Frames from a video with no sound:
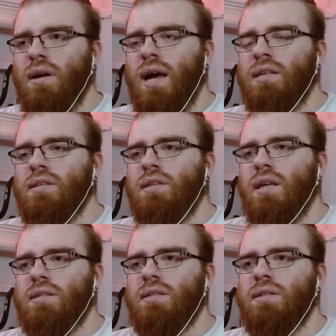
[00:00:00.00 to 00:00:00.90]
Guys,
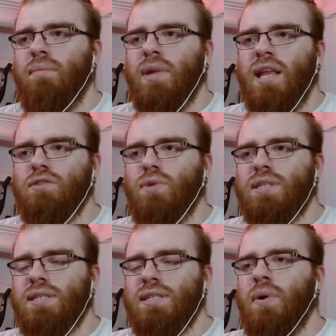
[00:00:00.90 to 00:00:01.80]
yes, but that's
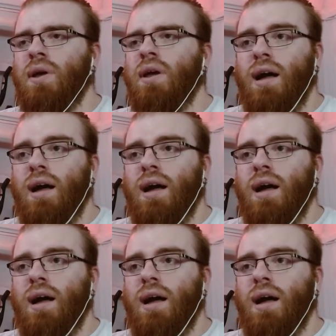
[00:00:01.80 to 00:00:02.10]
what's up.